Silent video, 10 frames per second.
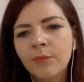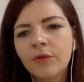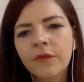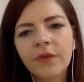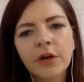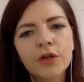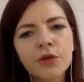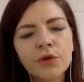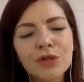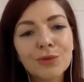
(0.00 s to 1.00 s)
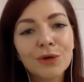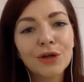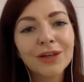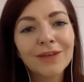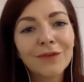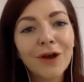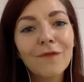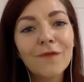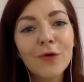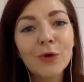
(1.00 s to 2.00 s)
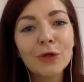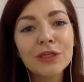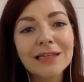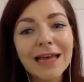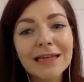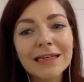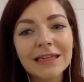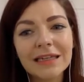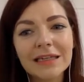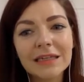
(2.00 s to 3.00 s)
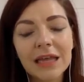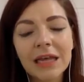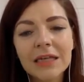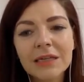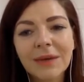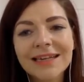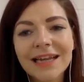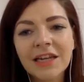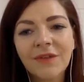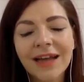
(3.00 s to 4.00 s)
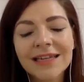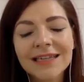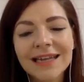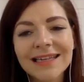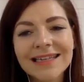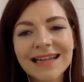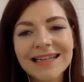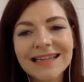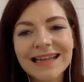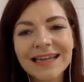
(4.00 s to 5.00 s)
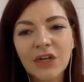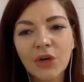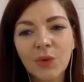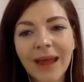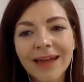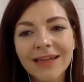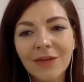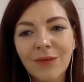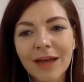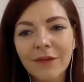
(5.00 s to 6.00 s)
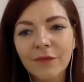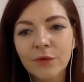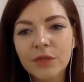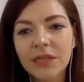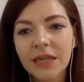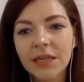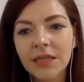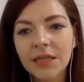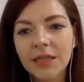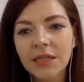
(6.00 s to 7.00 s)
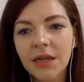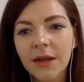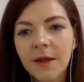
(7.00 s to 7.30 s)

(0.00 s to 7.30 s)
prefer to. So we're looking for a full sentence. So identify the sentence that is incorrect and write a full sentence.